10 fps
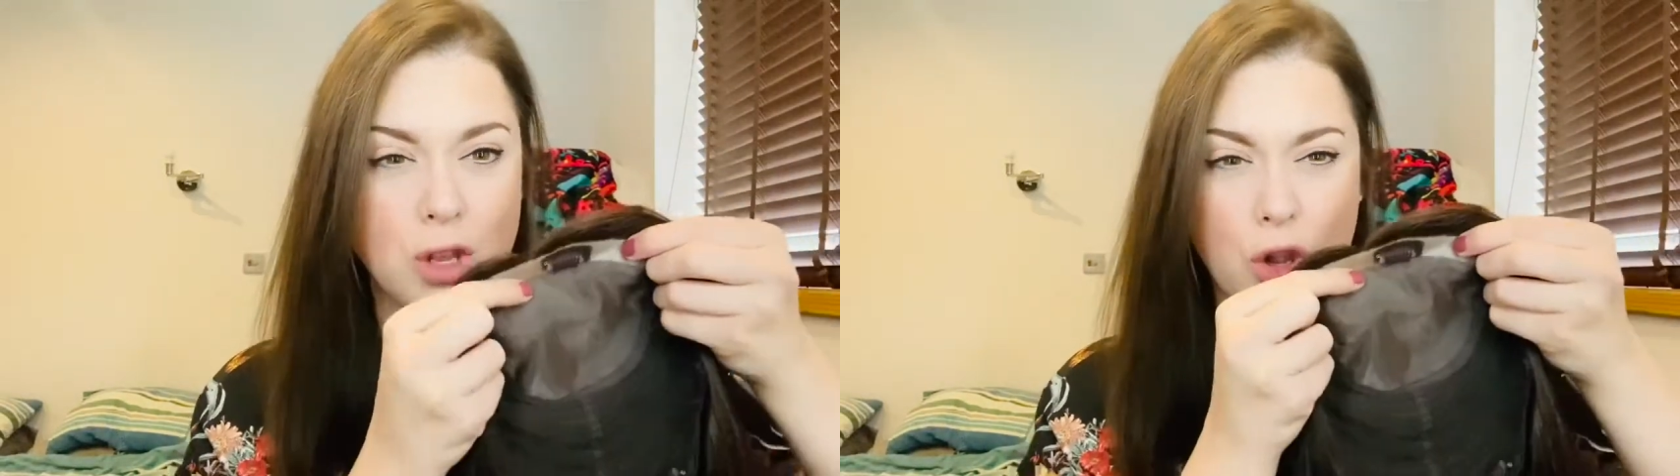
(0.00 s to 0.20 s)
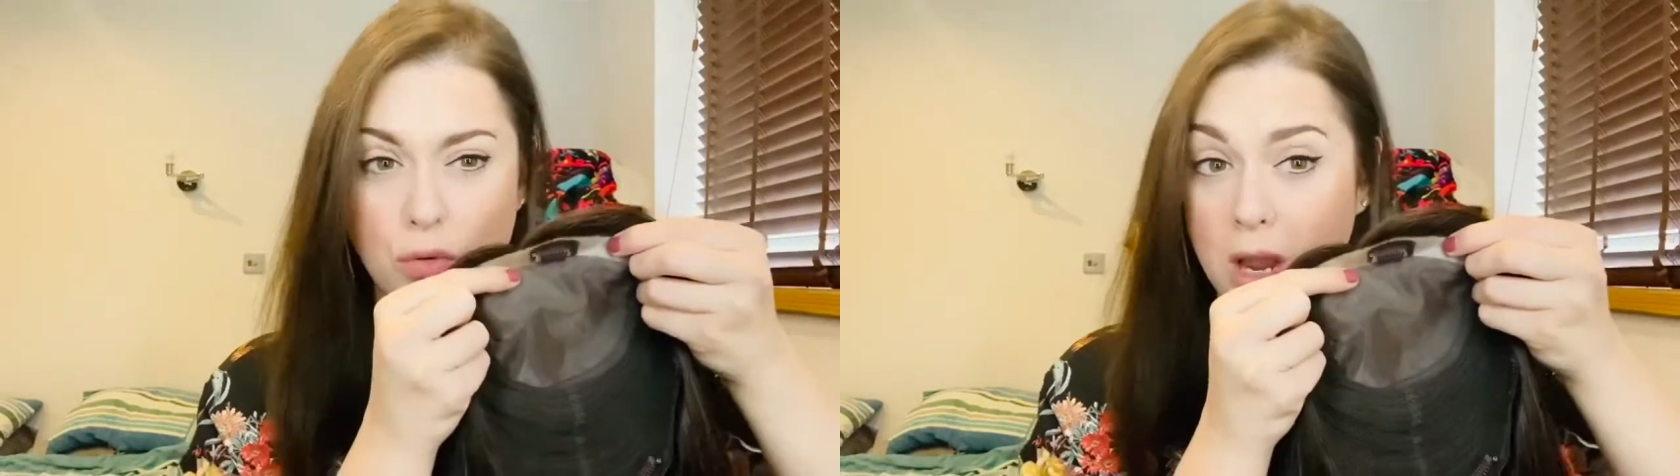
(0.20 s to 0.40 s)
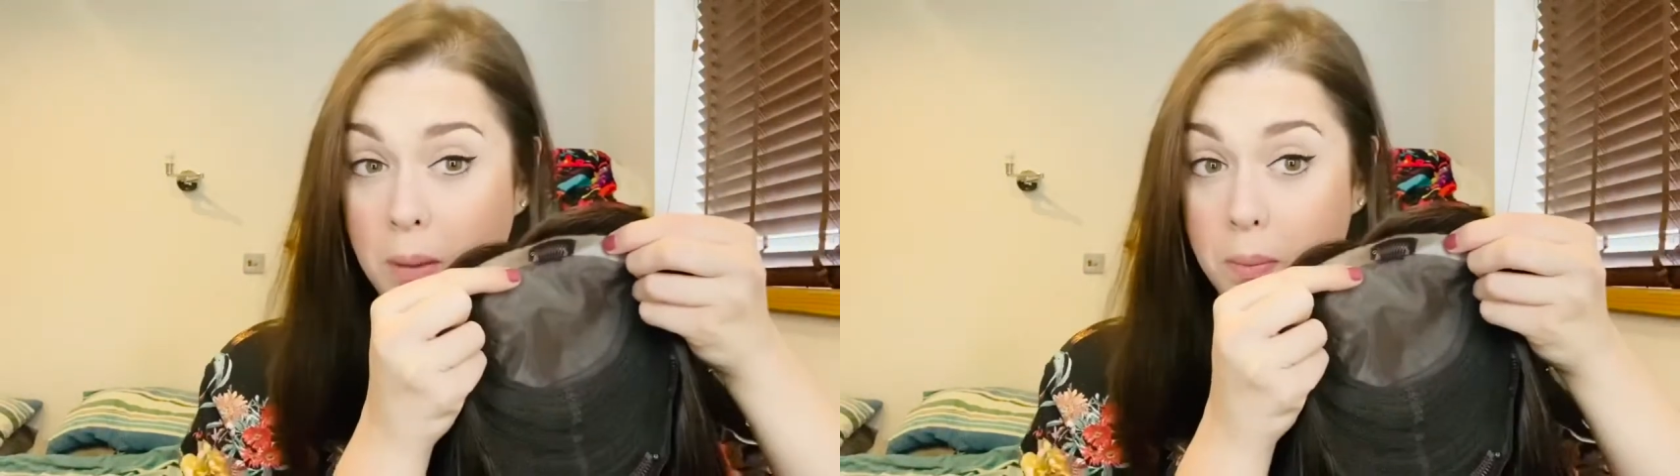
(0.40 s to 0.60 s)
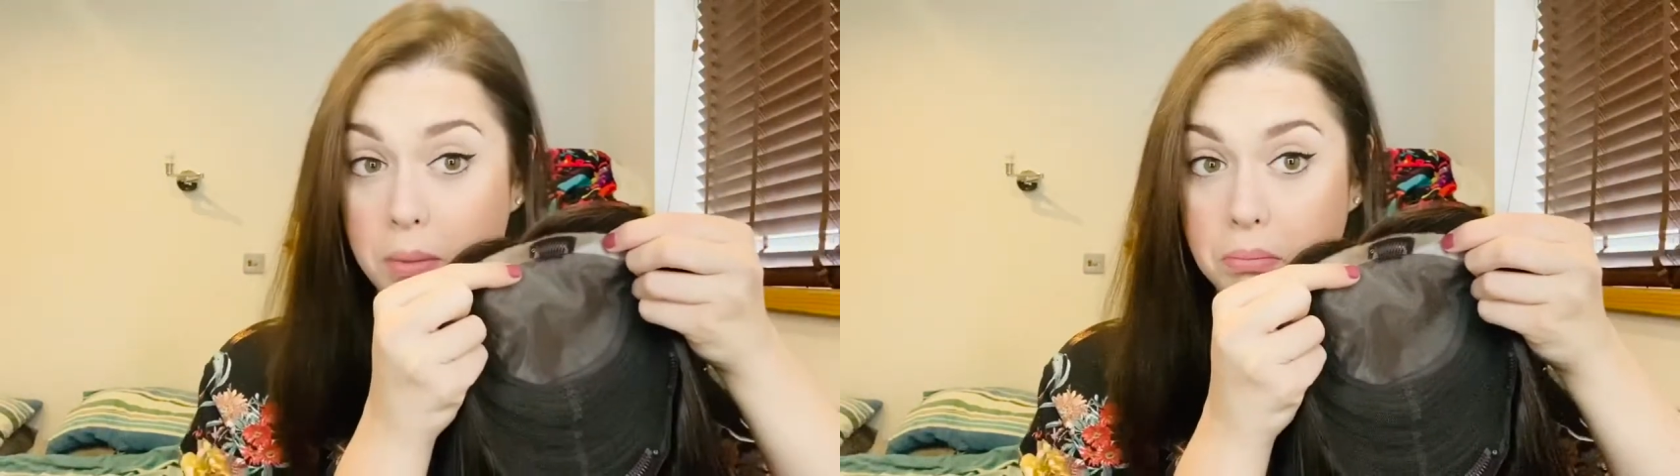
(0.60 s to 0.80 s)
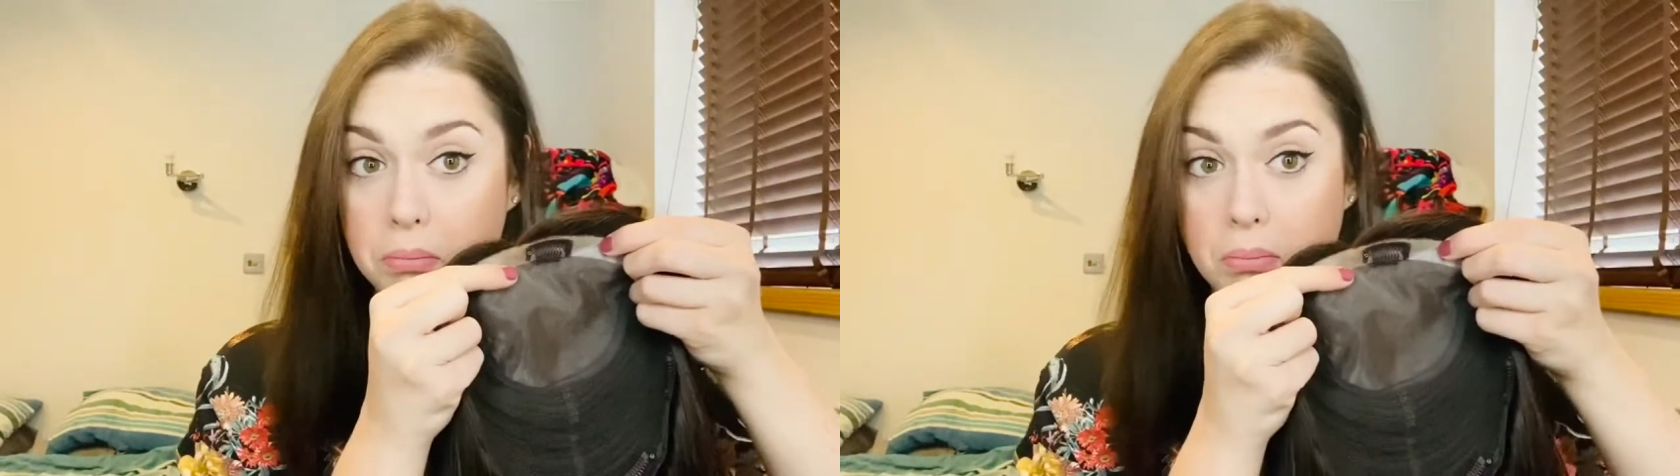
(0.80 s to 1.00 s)
grip,
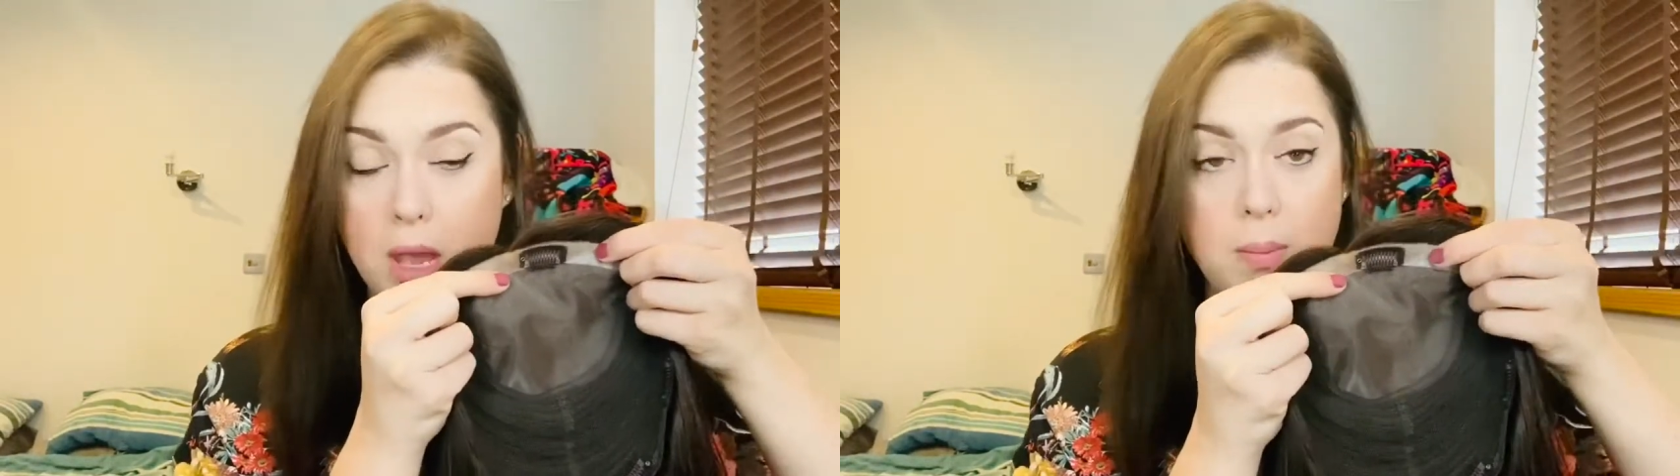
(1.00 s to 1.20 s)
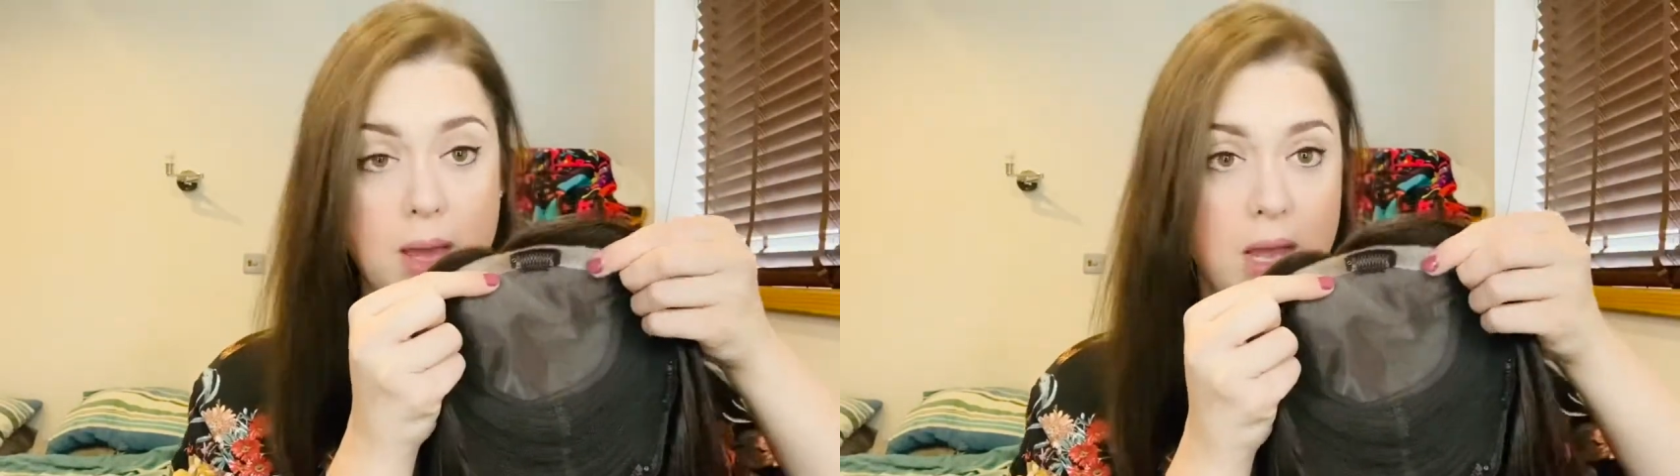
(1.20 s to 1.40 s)
maybe.